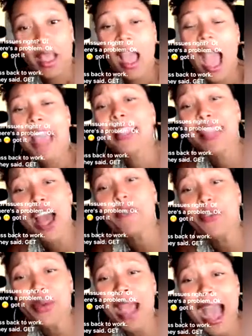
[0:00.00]
I love
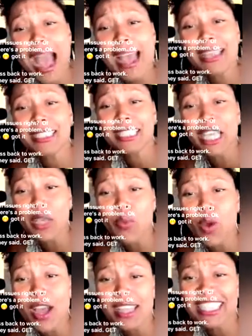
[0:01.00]
you guys. T.
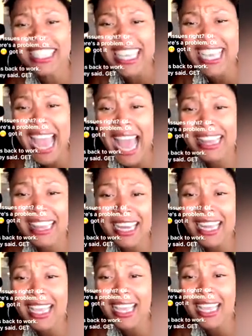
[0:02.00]
Woods,
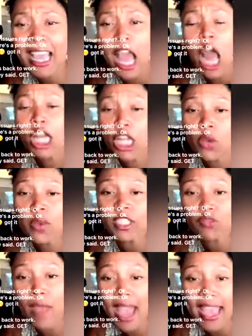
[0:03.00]
D'Anthony,
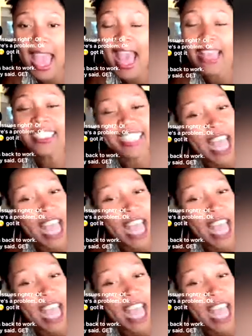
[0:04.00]
Louis Reyes.